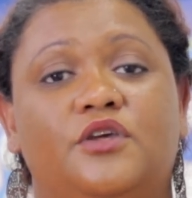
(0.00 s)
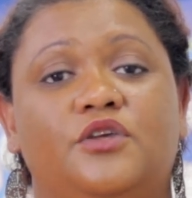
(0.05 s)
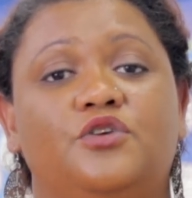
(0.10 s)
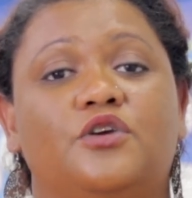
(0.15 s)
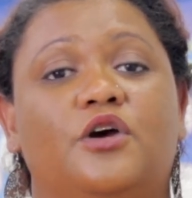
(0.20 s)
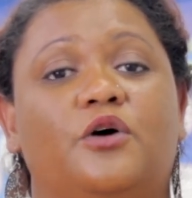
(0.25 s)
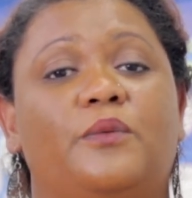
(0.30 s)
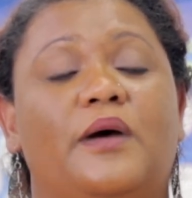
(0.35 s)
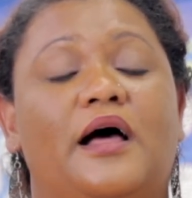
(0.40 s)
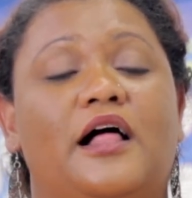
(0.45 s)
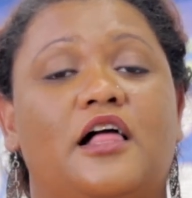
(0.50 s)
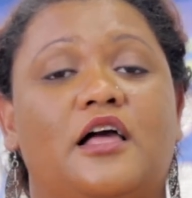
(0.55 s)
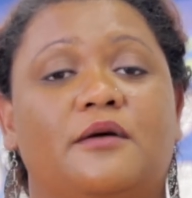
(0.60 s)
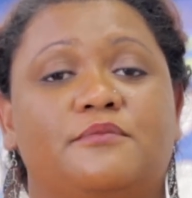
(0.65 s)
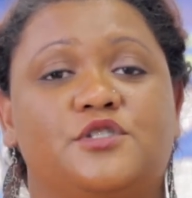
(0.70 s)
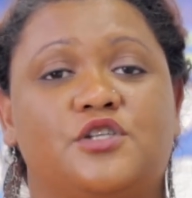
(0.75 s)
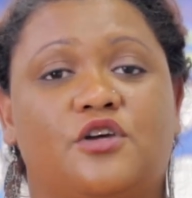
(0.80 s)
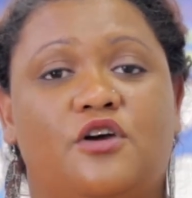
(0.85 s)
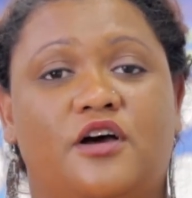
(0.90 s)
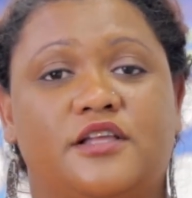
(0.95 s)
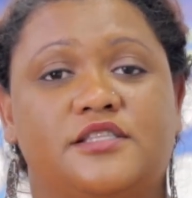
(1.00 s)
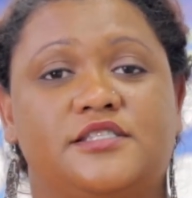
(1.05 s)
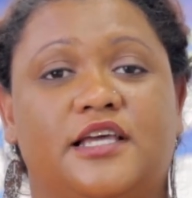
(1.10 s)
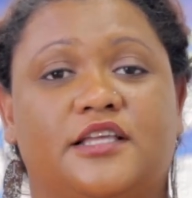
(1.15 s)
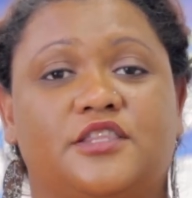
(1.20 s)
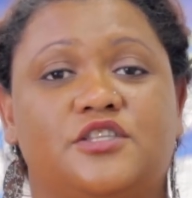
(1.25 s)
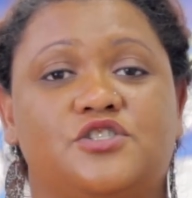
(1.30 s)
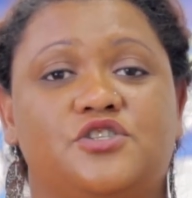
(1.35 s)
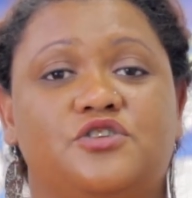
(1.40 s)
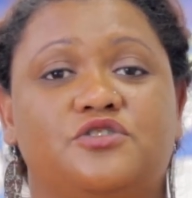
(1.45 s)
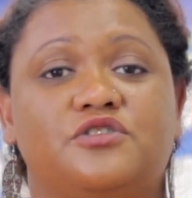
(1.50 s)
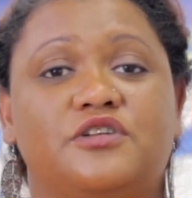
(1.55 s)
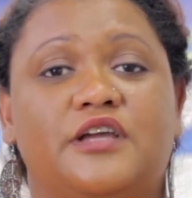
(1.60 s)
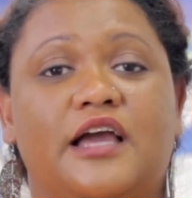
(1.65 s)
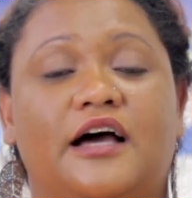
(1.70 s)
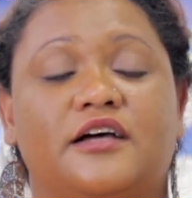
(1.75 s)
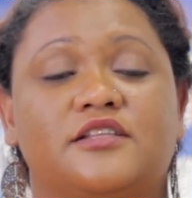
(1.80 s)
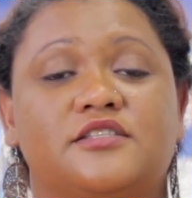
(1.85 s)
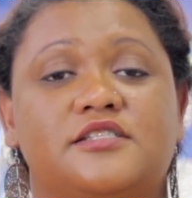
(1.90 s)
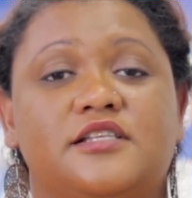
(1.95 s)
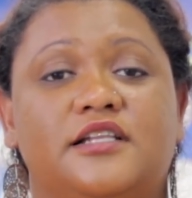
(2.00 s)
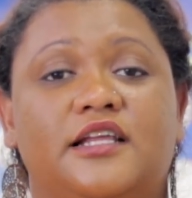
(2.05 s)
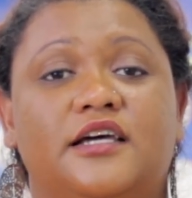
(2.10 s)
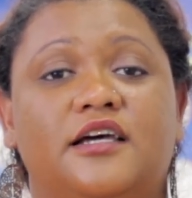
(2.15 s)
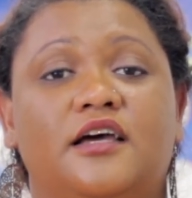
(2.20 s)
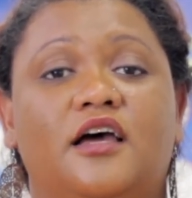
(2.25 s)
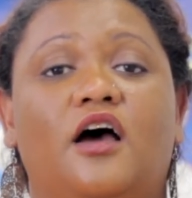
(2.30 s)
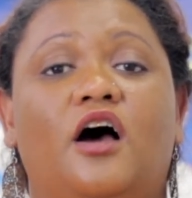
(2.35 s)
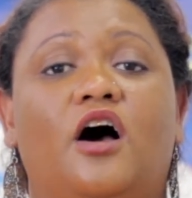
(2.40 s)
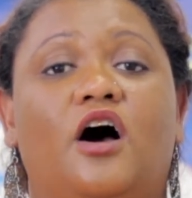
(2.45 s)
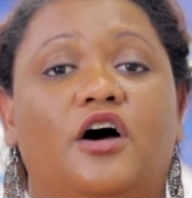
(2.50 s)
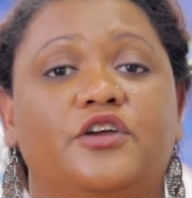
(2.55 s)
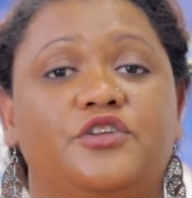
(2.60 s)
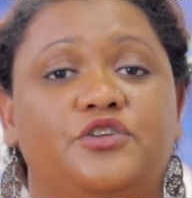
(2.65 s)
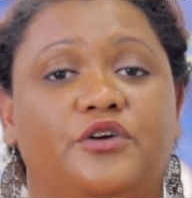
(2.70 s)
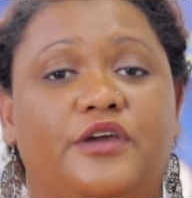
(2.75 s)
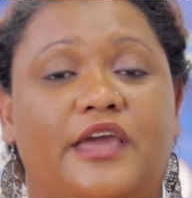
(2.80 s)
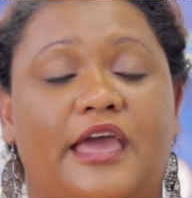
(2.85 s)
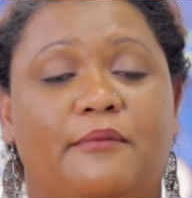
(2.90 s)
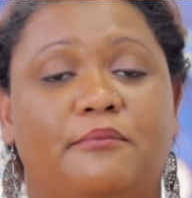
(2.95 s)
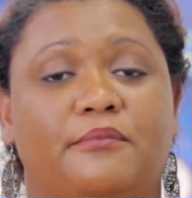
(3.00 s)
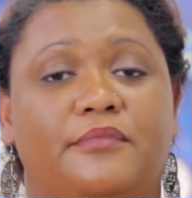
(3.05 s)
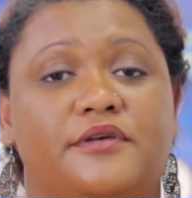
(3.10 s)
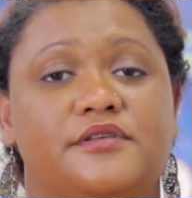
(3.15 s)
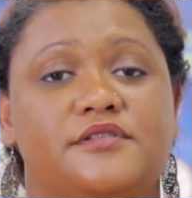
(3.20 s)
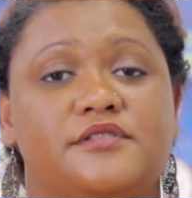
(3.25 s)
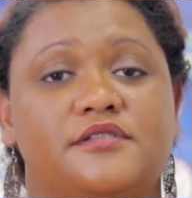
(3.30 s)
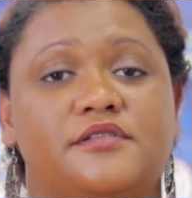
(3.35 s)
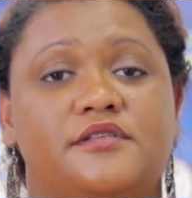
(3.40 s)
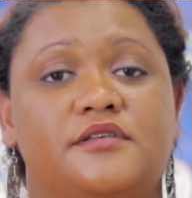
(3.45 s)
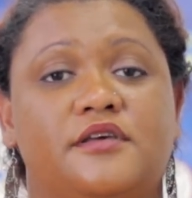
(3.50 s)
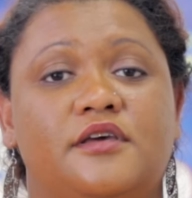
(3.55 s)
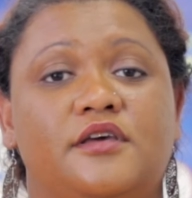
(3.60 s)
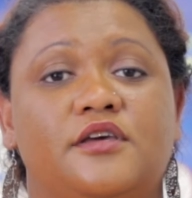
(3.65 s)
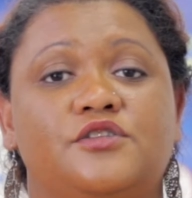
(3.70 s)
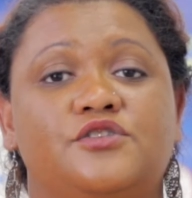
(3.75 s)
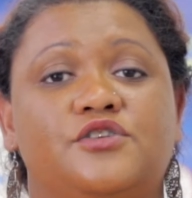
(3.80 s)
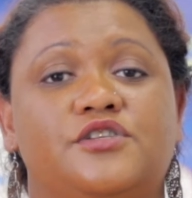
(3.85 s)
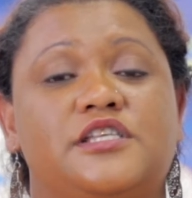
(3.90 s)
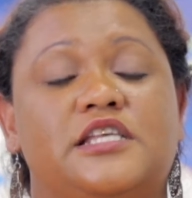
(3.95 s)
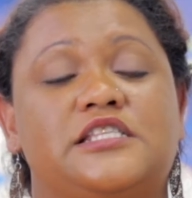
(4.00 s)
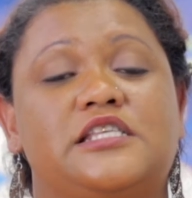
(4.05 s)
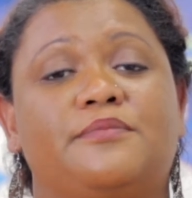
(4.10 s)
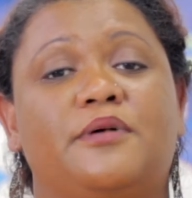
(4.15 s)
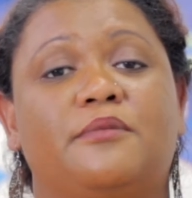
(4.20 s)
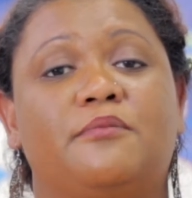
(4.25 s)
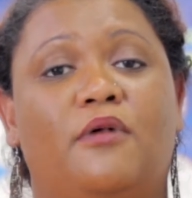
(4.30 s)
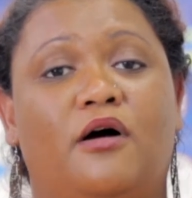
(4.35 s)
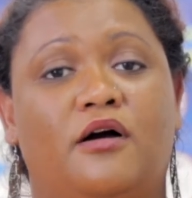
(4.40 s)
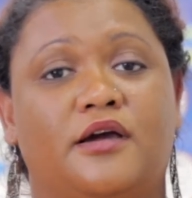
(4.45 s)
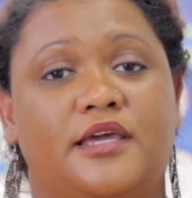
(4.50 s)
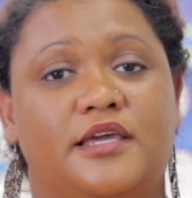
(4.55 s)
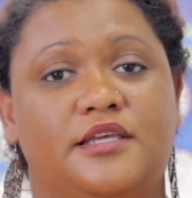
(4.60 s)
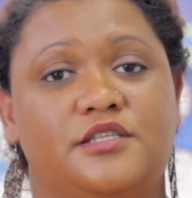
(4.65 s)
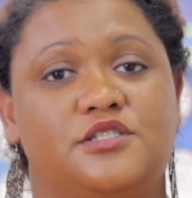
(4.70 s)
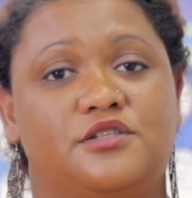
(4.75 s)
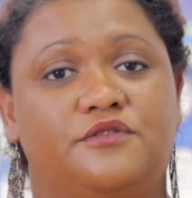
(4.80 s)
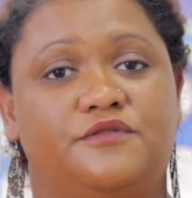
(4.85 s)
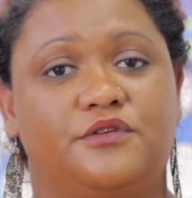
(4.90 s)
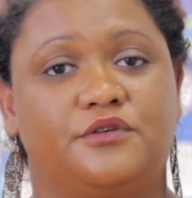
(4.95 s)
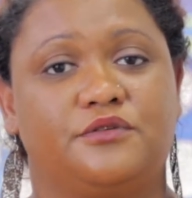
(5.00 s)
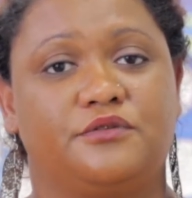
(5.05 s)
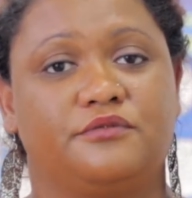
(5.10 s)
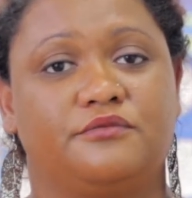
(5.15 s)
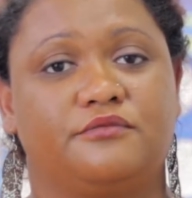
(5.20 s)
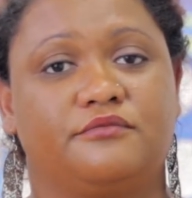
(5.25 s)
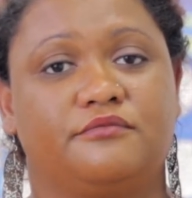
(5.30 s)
You are welcome to contact the student counsellor on your campus to set up a mock interview.